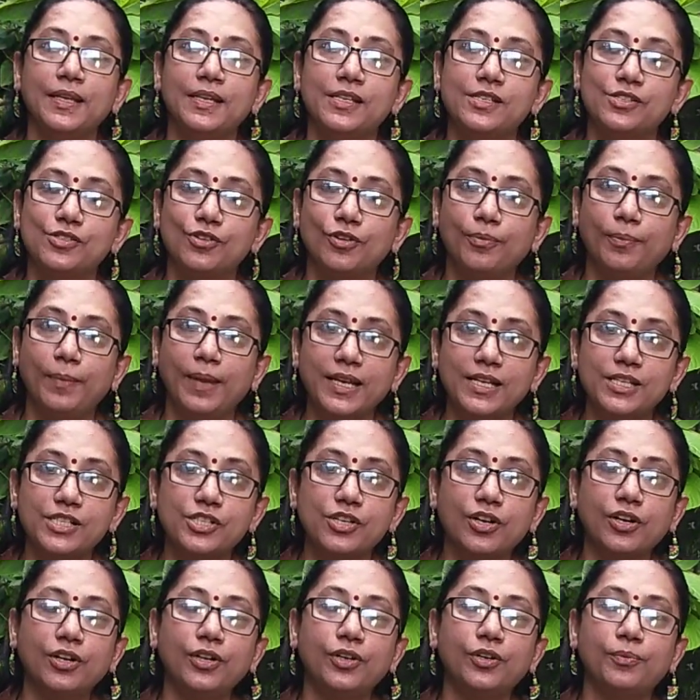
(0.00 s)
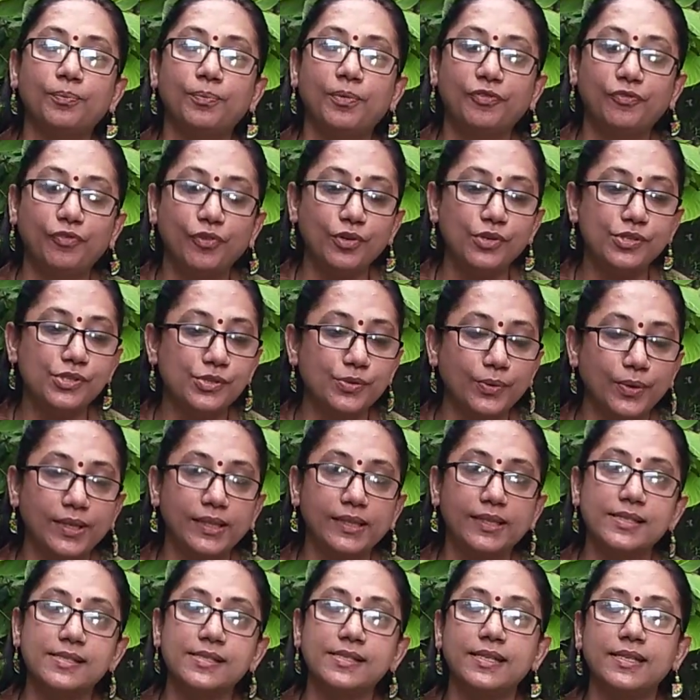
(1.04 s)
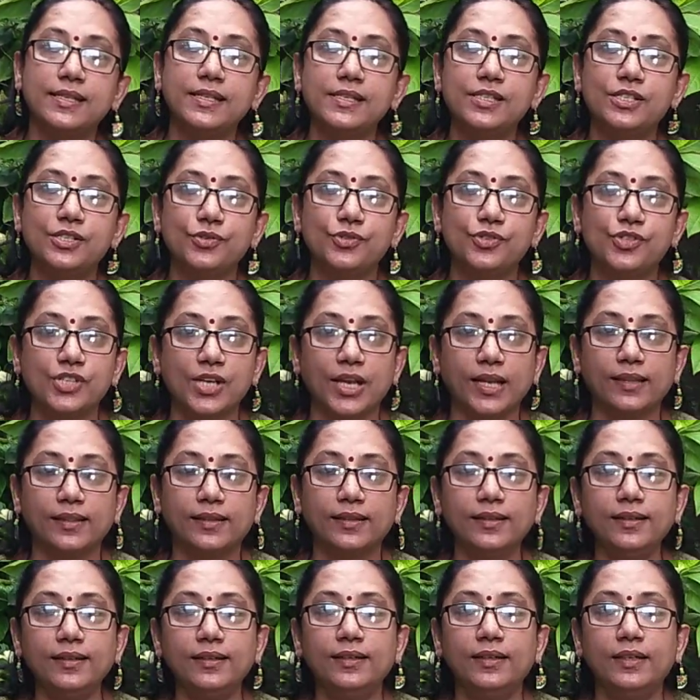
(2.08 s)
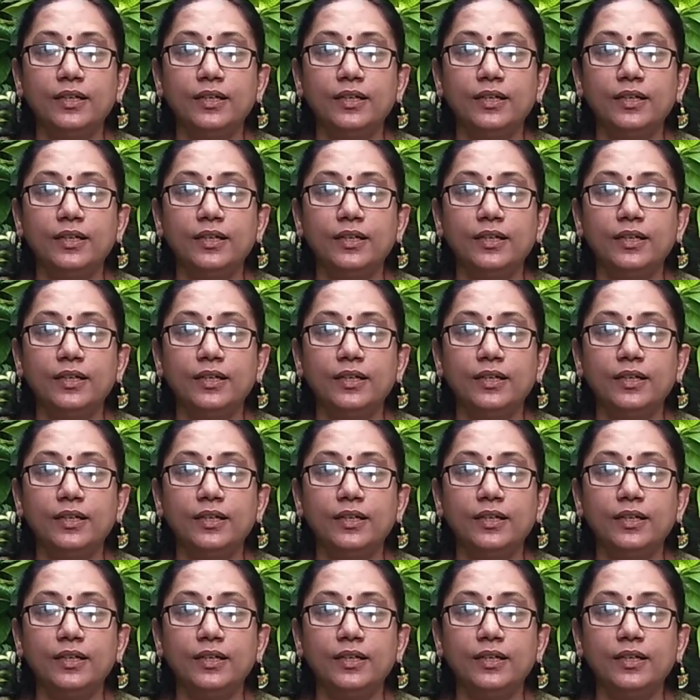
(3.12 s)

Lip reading: So make sure you, before sowing the seeds, you check the